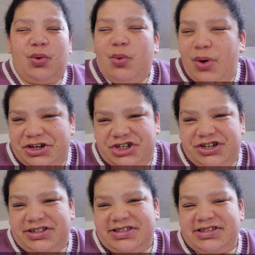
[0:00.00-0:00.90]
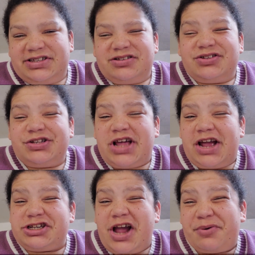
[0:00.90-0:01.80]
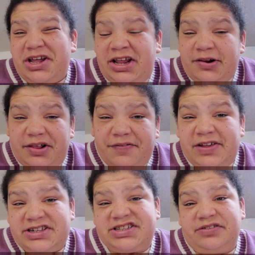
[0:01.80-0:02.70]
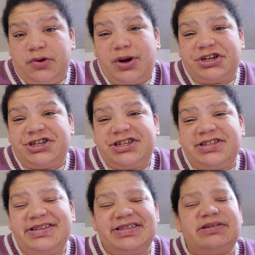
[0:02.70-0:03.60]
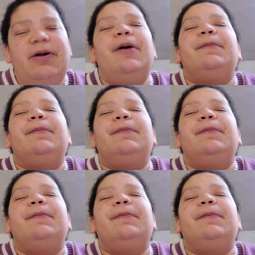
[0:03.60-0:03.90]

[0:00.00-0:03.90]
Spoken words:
questions slash how I handle offensive questions.